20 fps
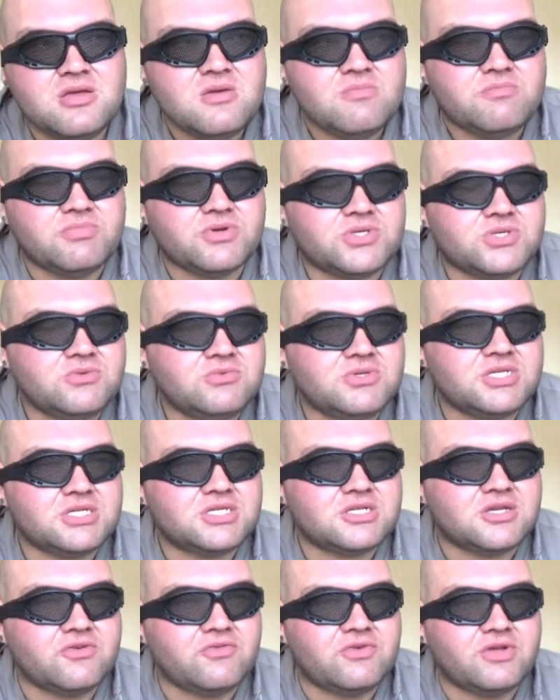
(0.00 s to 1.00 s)
but soon
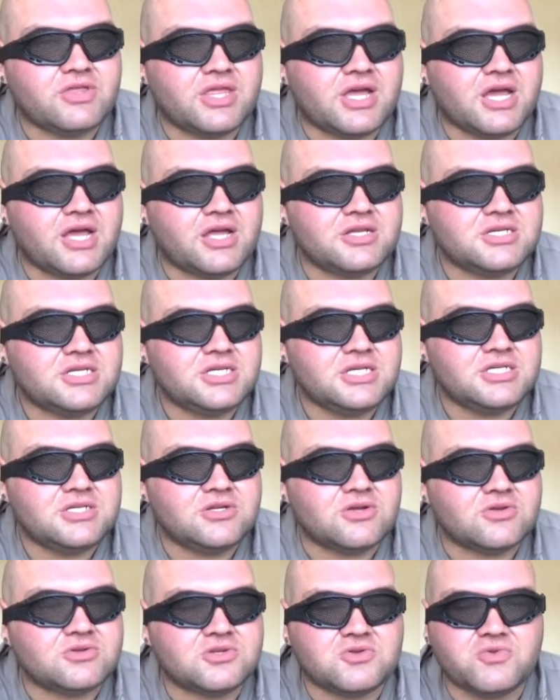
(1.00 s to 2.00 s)
discover that she's
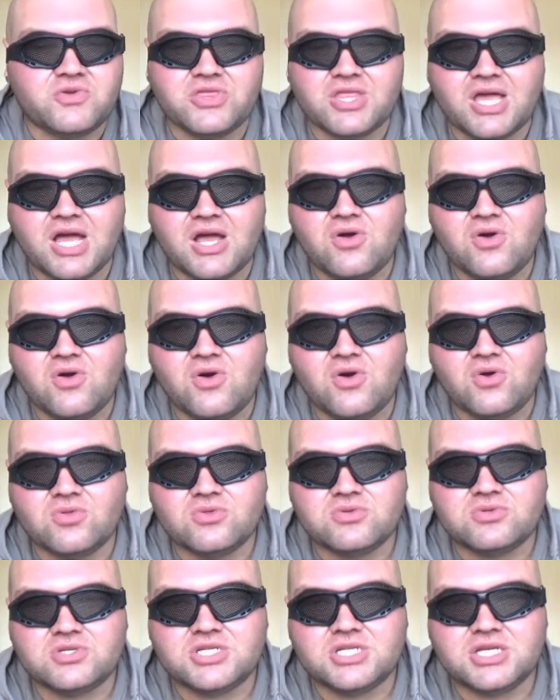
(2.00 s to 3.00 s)
not doing that at all.
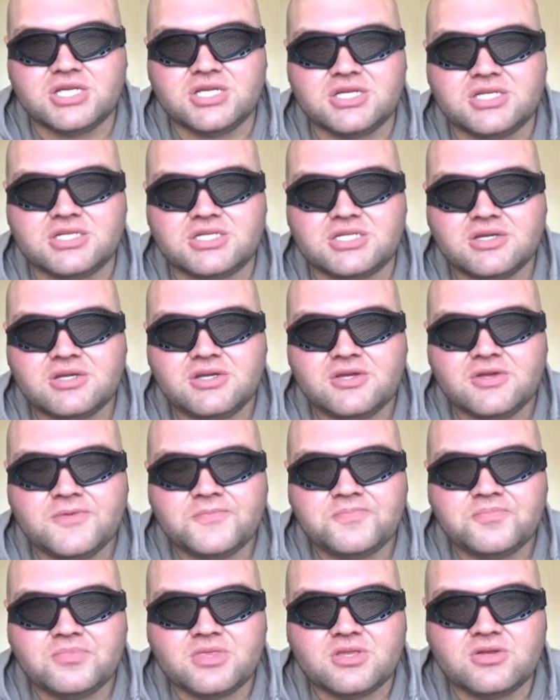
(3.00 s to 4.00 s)
She's
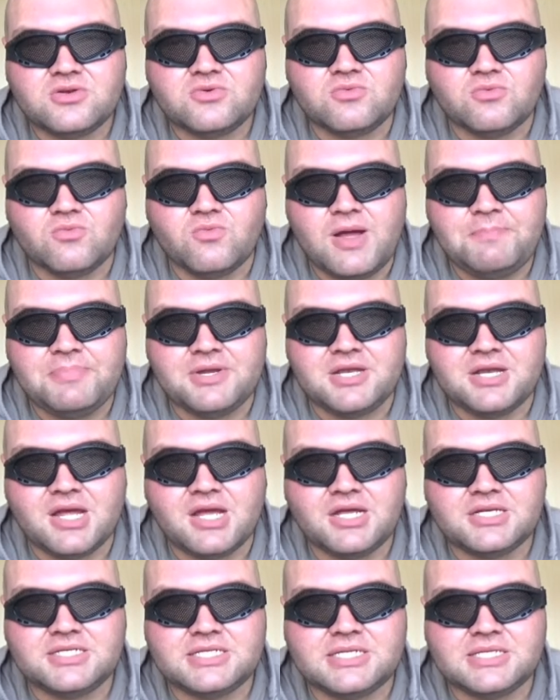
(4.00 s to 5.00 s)

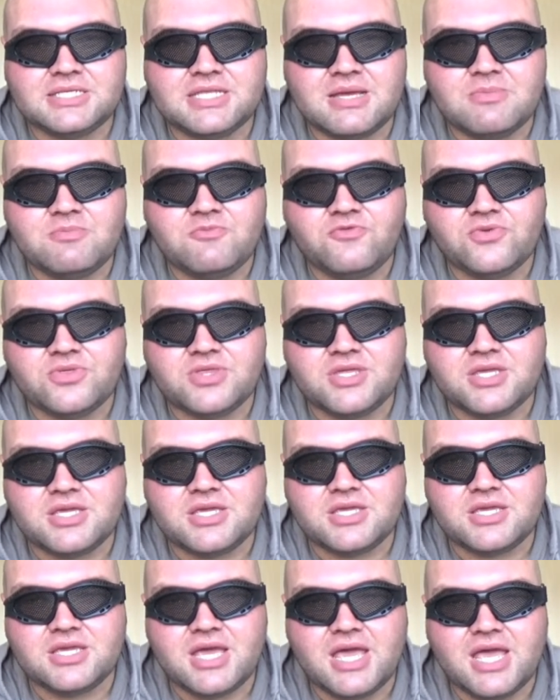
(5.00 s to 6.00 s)
weaponizing them for
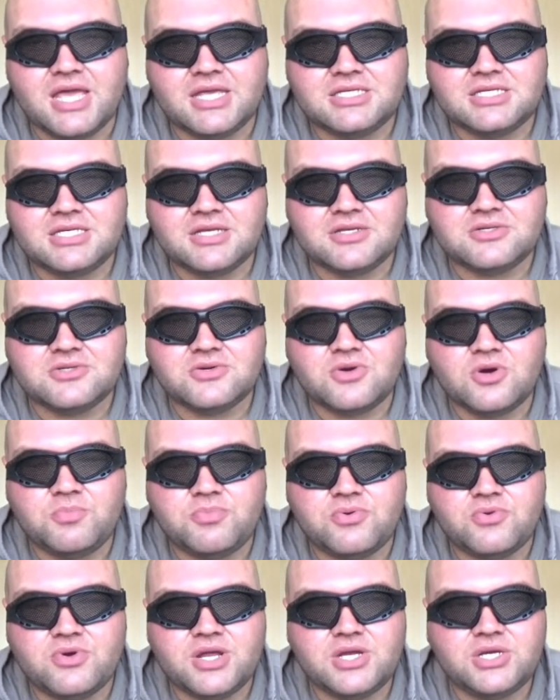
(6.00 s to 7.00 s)
the Essex
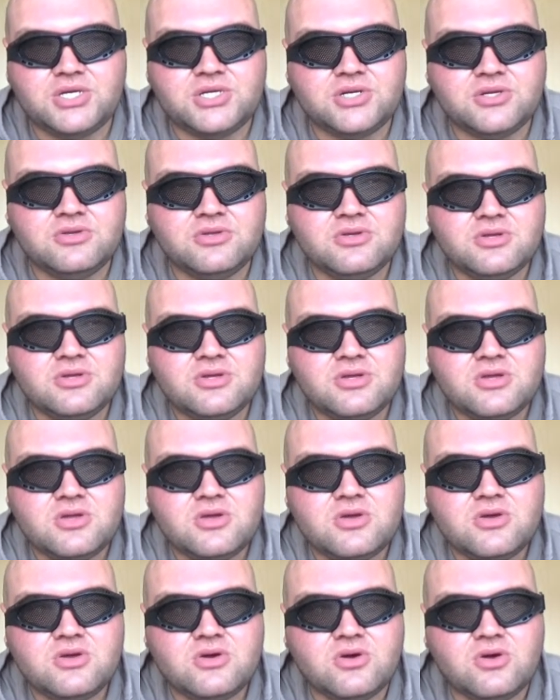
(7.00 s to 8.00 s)
Corporation.
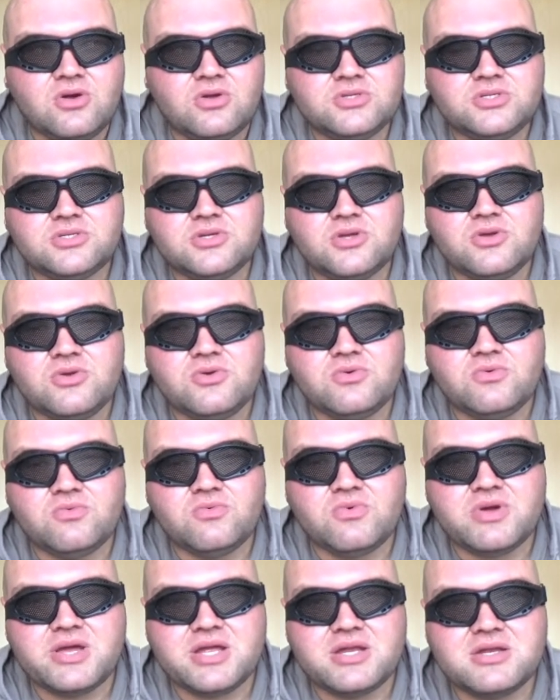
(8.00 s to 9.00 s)
Also,
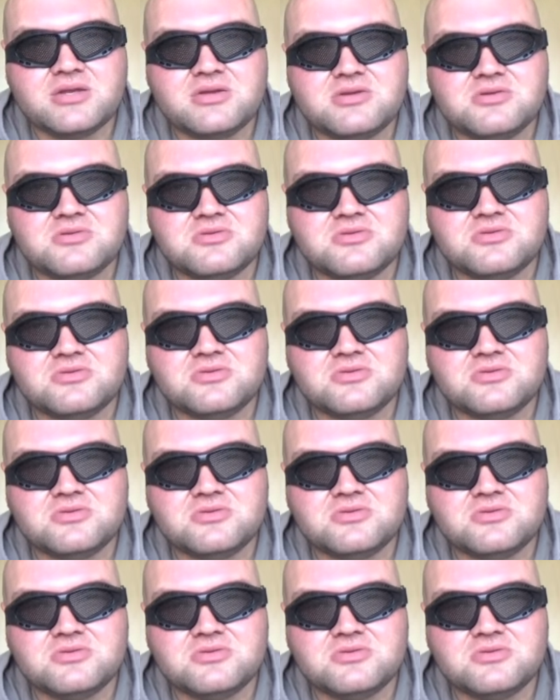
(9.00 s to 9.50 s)
when